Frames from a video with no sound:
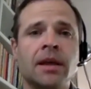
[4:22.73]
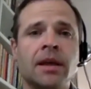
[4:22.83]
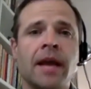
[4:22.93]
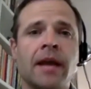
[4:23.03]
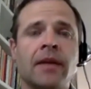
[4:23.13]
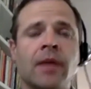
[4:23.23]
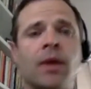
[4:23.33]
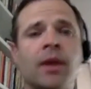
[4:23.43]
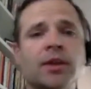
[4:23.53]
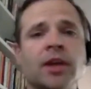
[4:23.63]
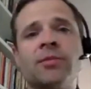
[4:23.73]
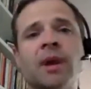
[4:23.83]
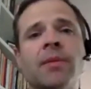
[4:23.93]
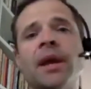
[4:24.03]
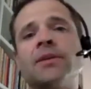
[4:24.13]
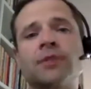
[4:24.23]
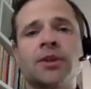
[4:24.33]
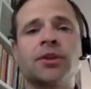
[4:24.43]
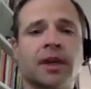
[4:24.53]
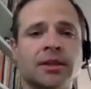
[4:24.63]
and they want to change my pay
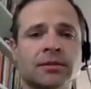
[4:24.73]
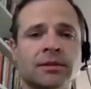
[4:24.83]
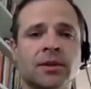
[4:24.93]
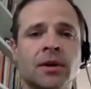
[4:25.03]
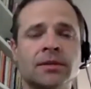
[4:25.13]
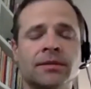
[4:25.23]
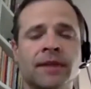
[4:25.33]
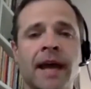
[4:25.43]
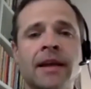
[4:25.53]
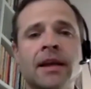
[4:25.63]
structure as a result of that